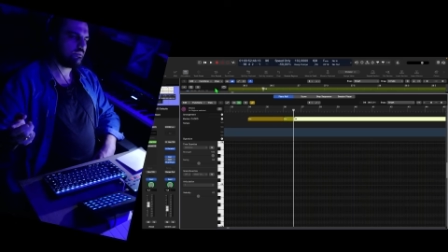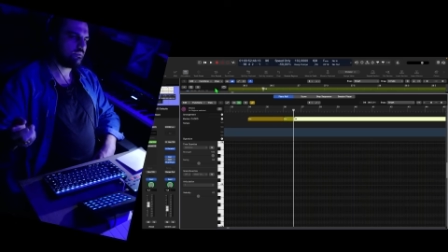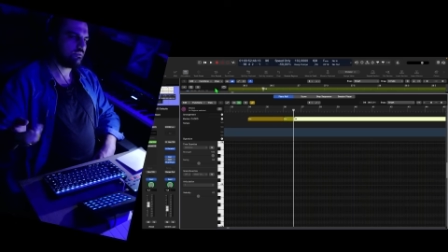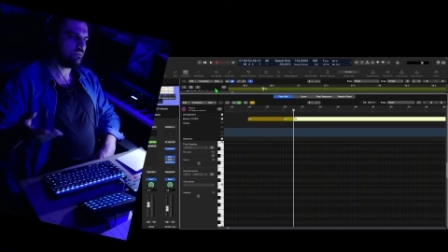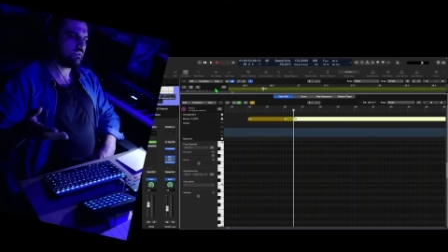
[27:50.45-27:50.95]

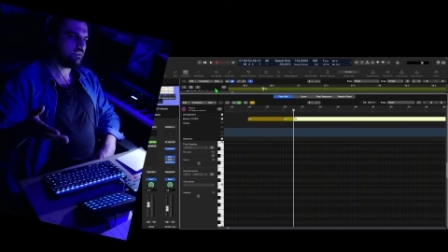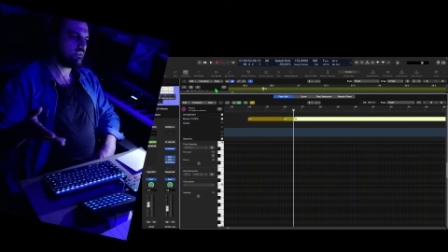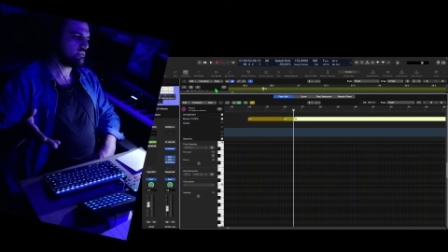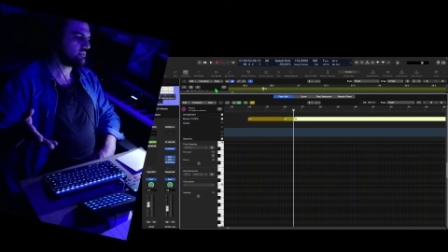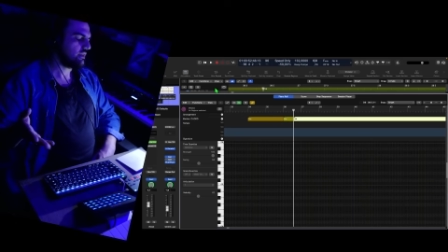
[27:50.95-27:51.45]
do they
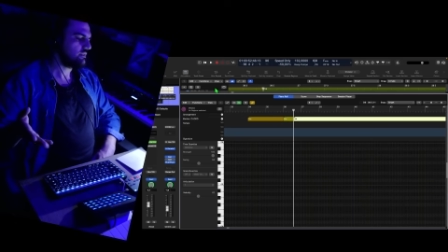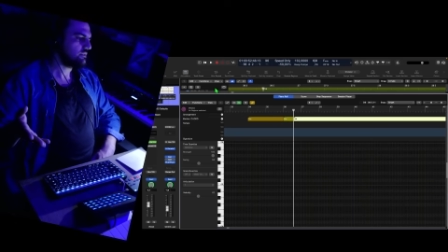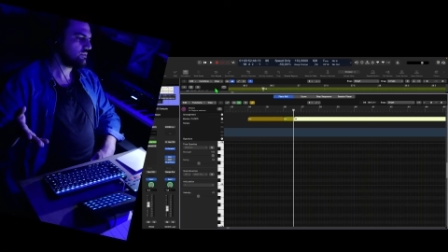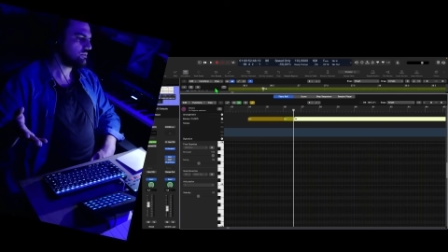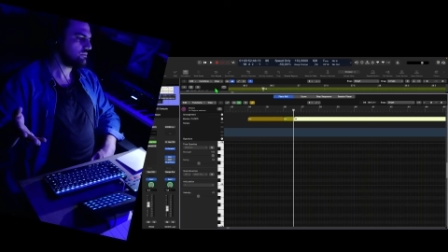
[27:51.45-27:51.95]
send
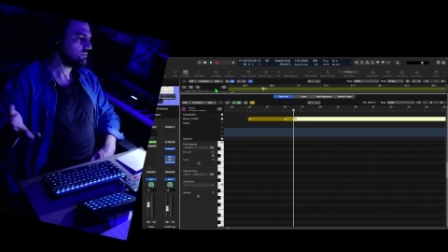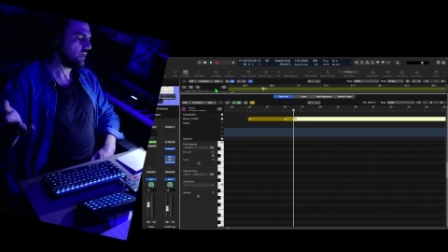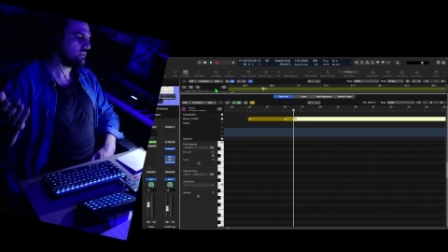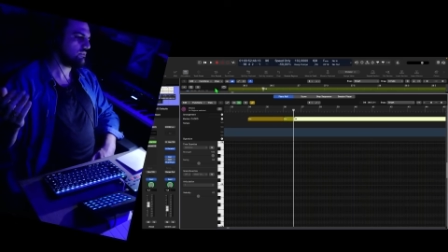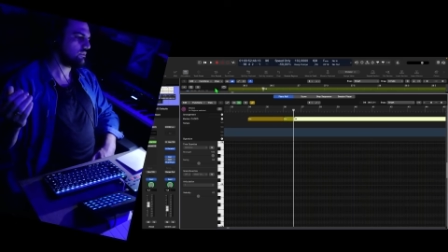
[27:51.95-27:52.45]
this to, I
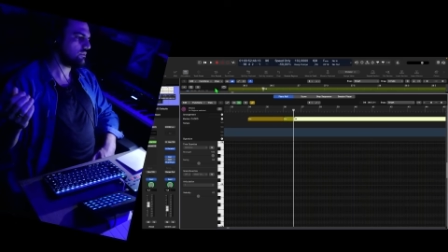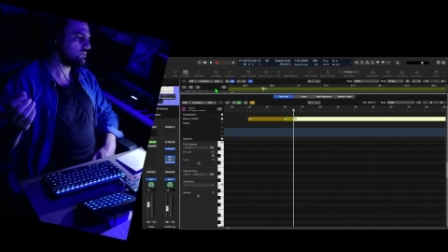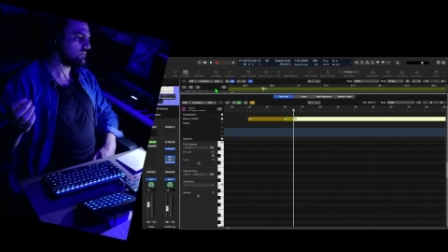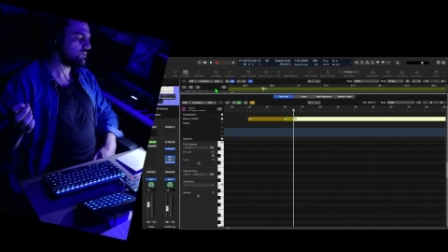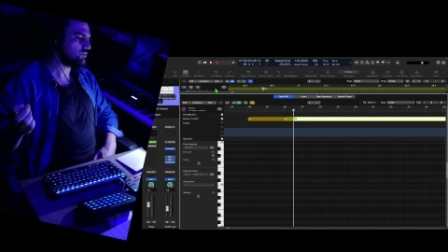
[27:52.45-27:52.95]
don't know, to
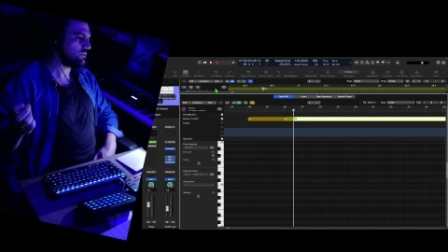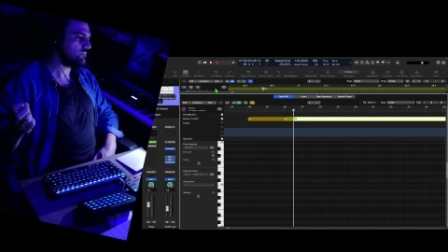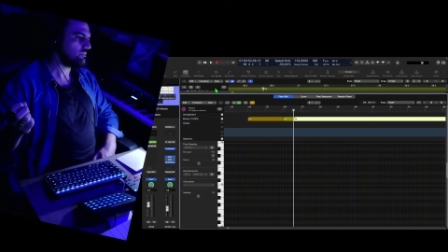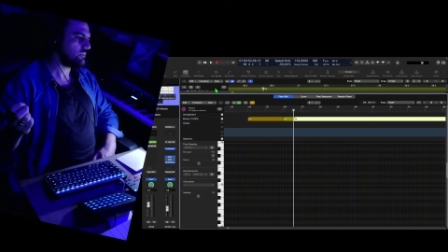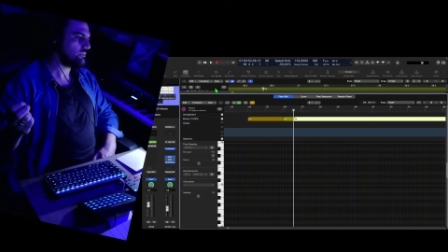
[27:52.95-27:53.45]
the John
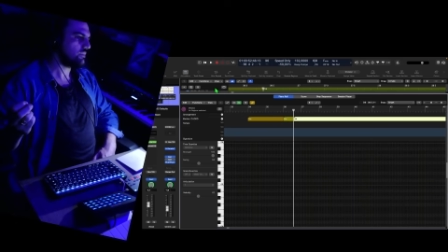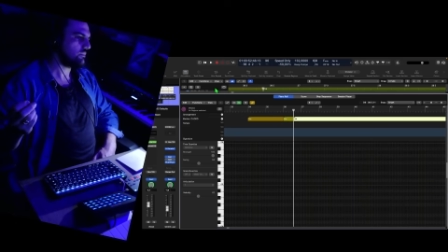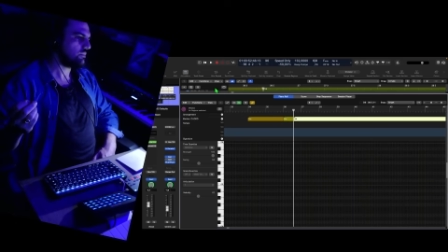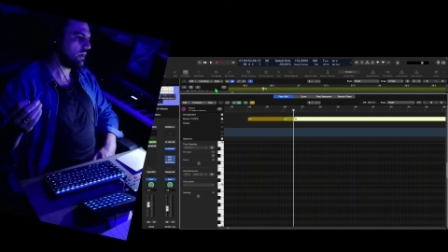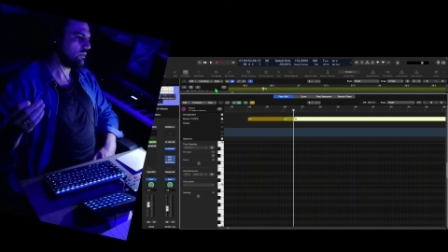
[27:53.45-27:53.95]

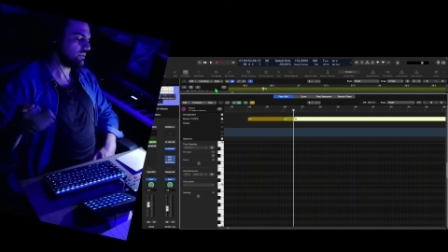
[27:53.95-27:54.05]
Powell?